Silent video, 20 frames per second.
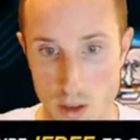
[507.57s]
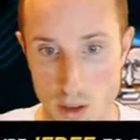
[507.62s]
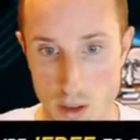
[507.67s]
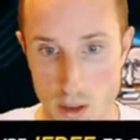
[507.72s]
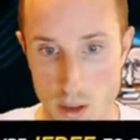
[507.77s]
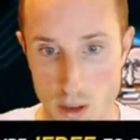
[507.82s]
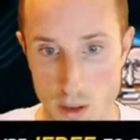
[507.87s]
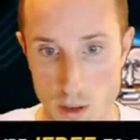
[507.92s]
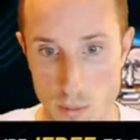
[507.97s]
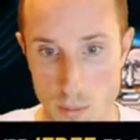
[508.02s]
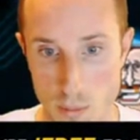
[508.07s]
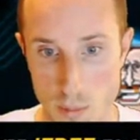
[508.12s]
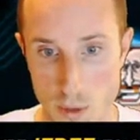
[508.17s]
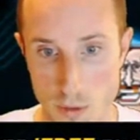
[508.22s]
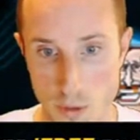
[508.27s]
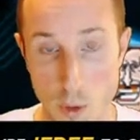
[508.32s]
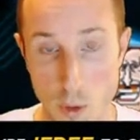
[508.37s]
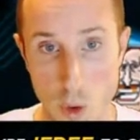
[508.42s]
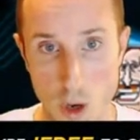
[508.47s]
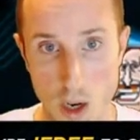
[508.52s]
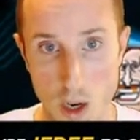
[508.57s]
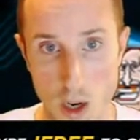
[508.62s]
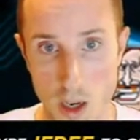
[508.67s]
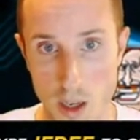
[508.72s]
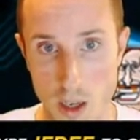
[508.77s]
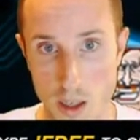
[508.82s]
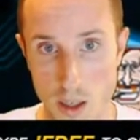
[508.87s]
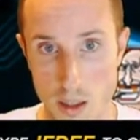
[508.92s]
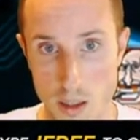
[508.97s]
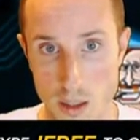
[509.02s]
before
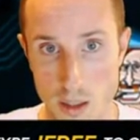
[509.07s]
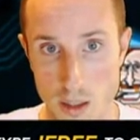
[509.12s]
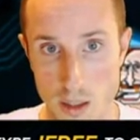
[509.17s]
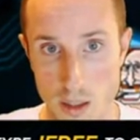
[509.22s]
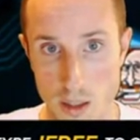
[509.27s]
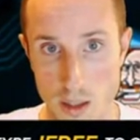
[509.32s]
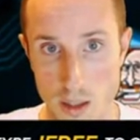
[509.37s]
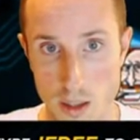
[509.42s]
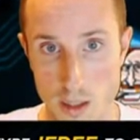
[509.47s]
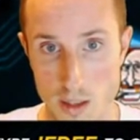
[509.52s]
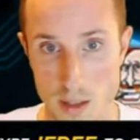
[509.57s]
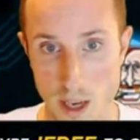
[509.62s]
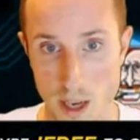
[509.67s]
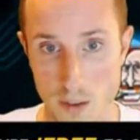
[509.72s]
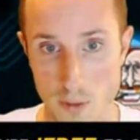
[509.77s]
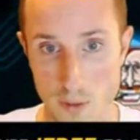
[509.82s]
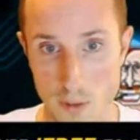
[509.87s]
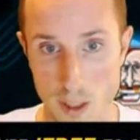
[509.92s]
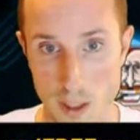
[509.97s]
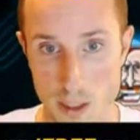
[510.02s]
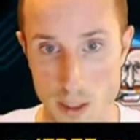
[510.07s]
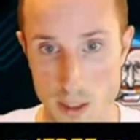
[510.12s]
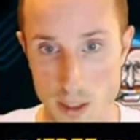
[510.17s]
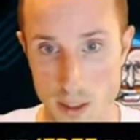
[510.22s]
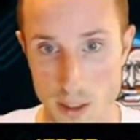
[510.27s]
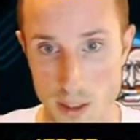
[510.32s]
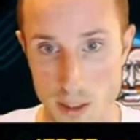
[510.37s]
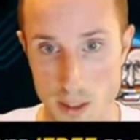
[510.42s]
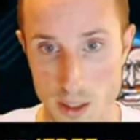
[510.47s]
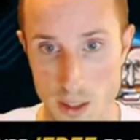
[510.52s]
this hand finishes, because
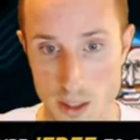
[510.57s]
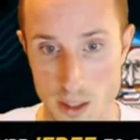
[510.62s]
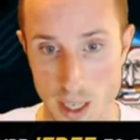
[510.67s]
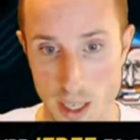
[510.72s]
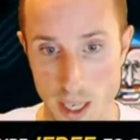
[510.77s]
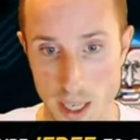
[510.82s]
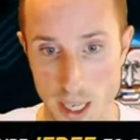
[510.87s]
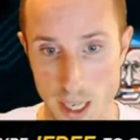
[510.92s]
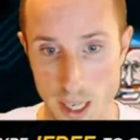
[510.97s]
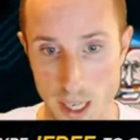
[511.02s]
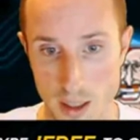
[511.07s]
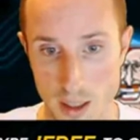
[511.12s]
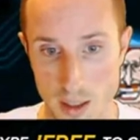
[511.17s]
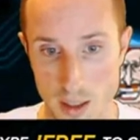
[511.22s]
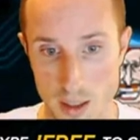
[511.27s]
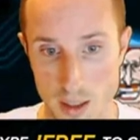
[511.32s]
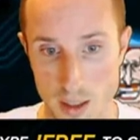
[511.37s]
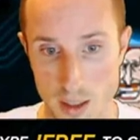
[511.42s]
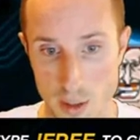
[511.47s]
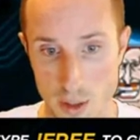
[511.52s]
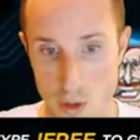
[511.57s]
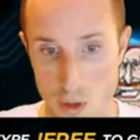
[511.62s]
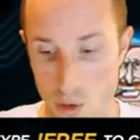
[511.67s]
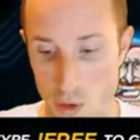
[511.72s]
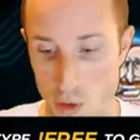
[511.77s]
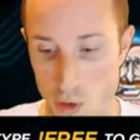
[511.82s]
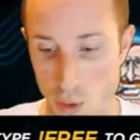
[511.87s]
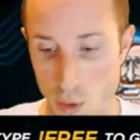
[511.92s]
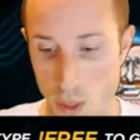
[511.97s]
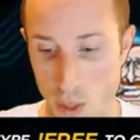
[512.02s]
then I get two
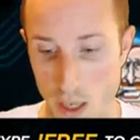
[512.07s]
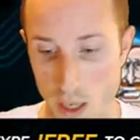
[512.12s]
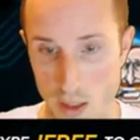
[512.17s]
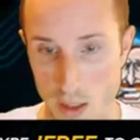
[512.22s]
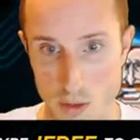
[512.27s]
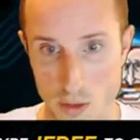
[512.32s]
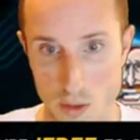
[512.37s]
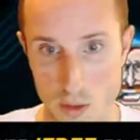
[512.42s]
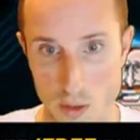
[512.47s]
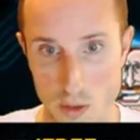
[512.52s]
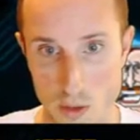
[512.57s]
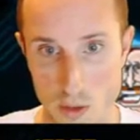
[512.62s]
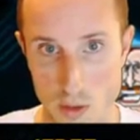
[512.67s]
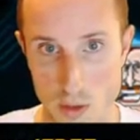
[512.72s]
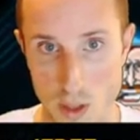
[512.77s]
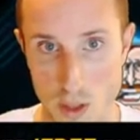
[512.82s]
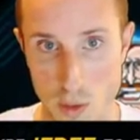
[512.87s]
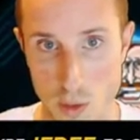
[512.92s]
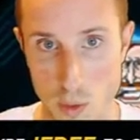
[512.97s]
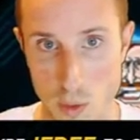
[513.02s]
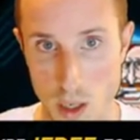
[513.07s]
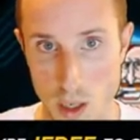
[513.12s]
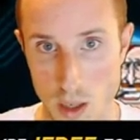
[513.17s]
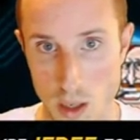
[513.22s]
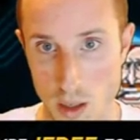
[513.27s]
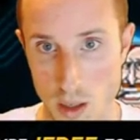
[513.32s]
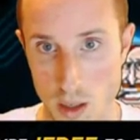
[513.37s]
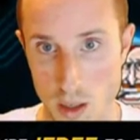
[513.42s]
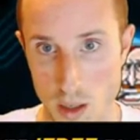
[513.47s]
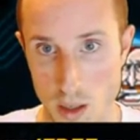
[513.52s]
hands instead of one.
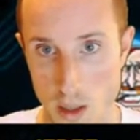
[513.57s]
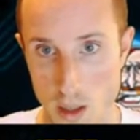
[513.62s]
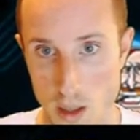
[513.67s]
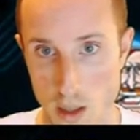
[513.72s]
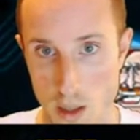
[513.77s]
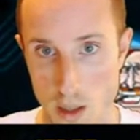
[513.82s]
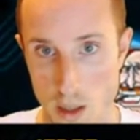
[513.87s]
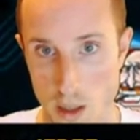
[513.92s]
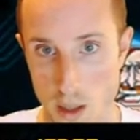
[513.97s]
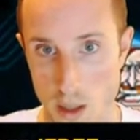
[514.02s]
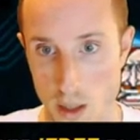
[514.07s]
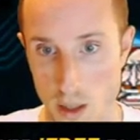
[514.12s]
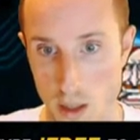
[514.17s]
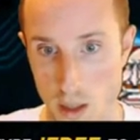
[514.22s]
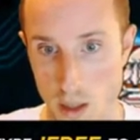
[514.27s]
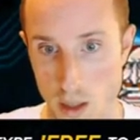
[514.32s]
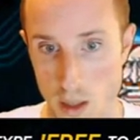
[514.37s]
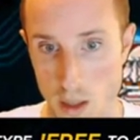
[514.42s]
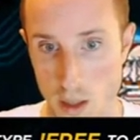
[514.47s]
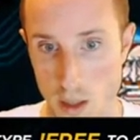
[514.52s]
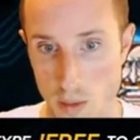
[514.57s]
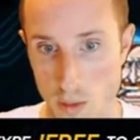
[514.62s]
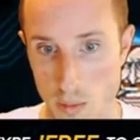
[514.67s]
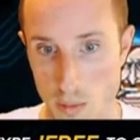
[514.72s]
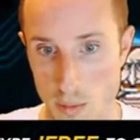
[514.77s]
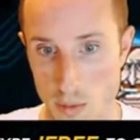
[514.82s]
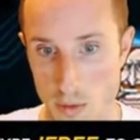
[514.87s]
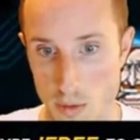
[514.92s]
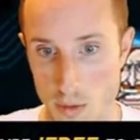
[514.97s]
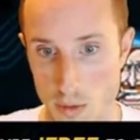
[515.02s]

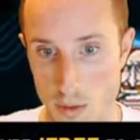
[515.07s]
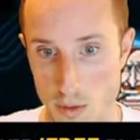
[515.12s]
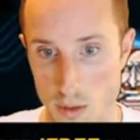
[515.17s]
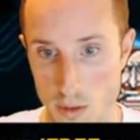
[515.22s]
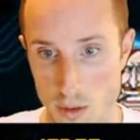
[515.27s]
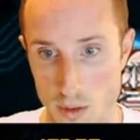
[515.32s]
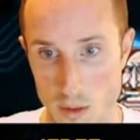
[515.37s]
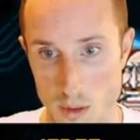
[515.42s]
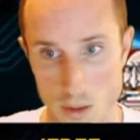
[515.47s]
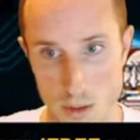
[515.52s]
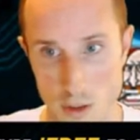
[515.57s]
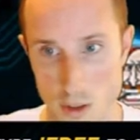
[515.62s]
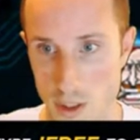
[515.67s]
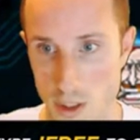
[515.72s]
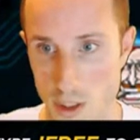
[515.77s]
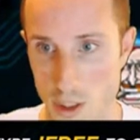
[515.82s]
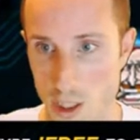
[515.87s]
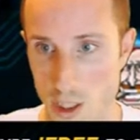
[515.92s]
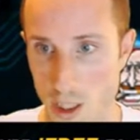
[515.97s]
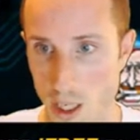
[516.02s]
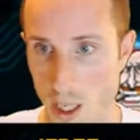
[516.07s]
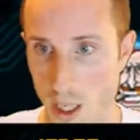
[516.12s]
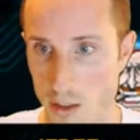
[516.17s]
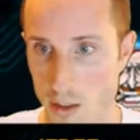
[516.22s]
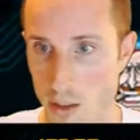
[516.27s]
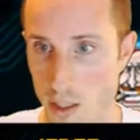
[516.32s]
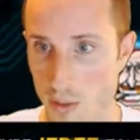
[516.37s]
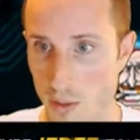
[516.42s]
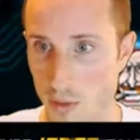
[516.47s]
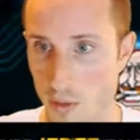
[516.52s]
Uh, there's a chance. There's definitely
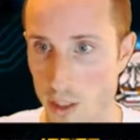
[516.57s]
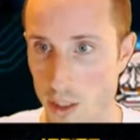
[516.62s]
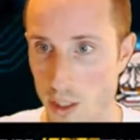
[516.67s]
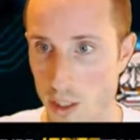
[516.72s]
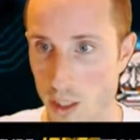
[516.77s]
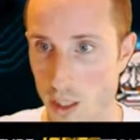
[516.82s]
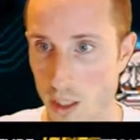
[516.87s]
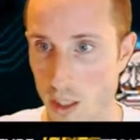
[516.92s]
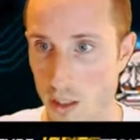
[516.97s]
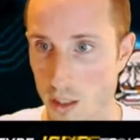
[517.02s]
a chance.